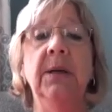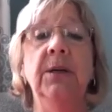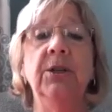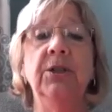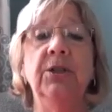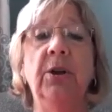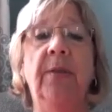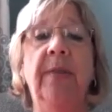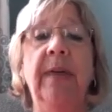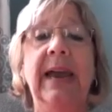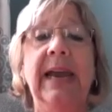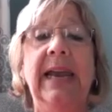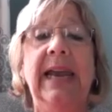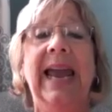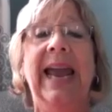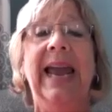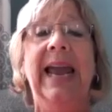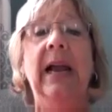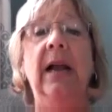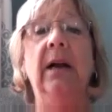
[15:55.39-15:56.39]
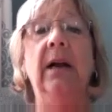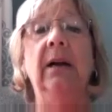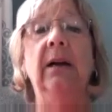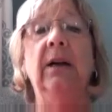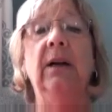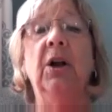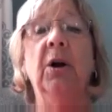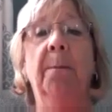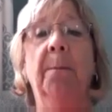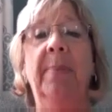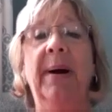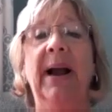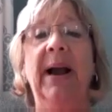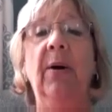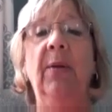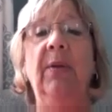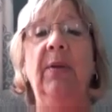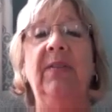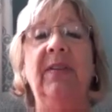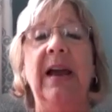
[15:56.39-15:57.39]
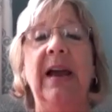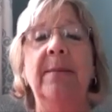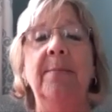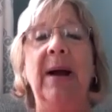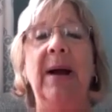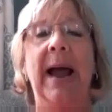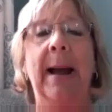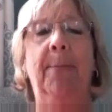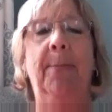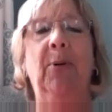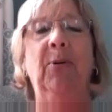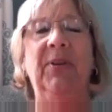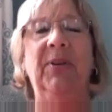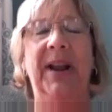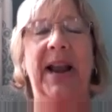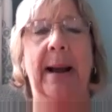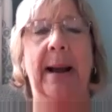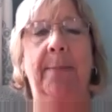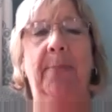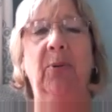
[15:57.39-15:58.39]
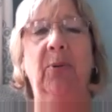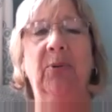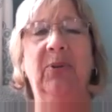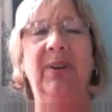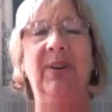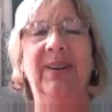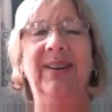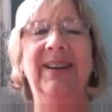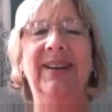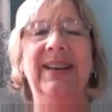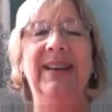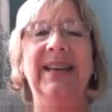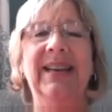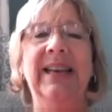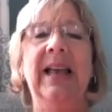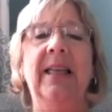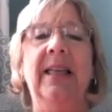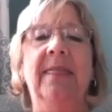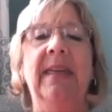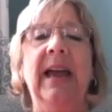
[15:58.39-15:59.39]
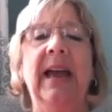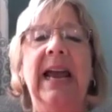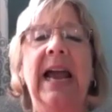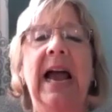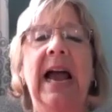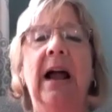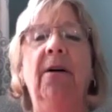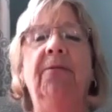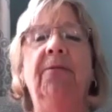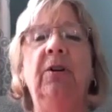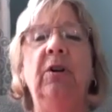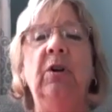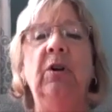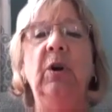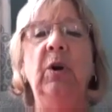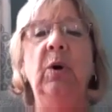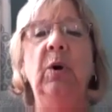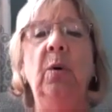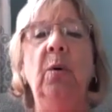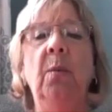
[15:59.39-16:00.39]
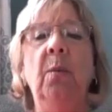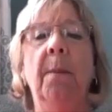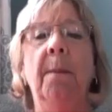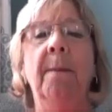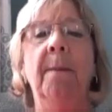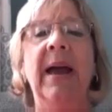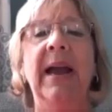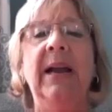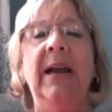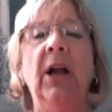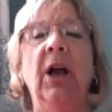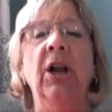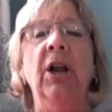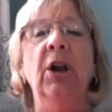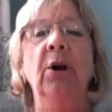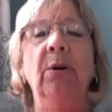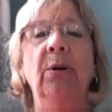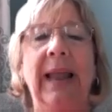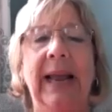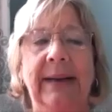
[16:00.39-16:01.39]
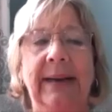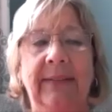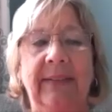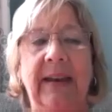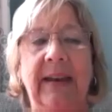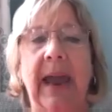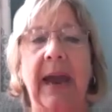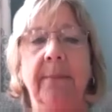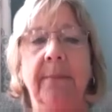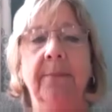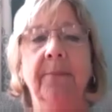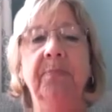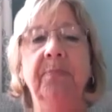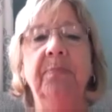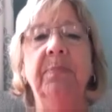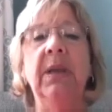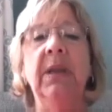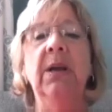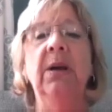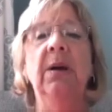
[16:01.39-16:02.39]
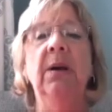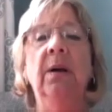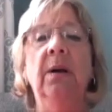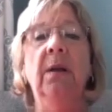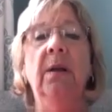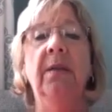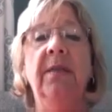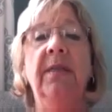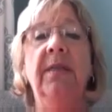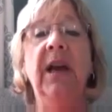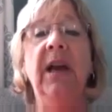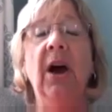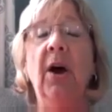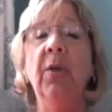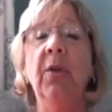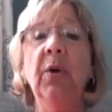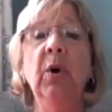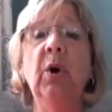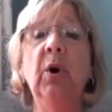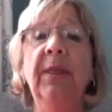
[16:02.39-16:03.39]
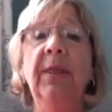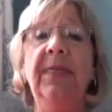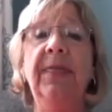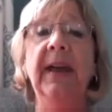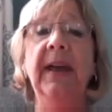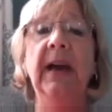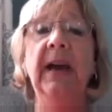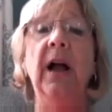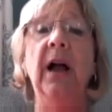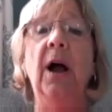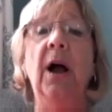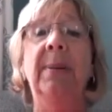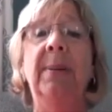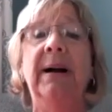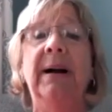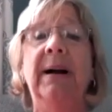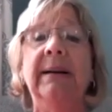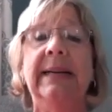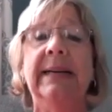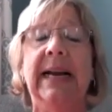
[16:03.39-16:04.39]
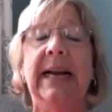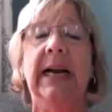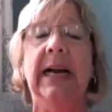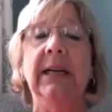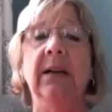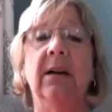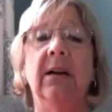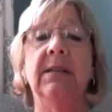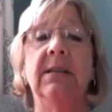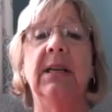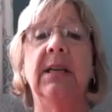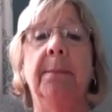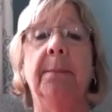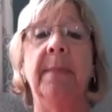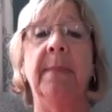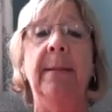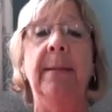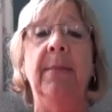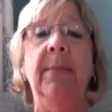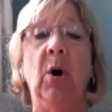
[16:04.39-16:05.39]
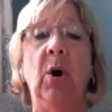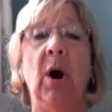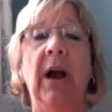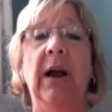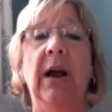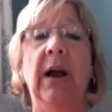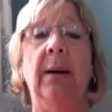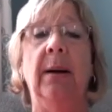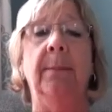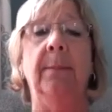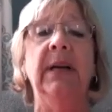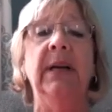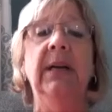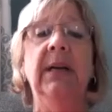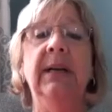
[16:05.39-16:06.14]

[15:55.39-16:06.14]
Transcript: So they can't compare the same apples and apples. They have to make new landscape. The other good thing about a diagnostic mammogram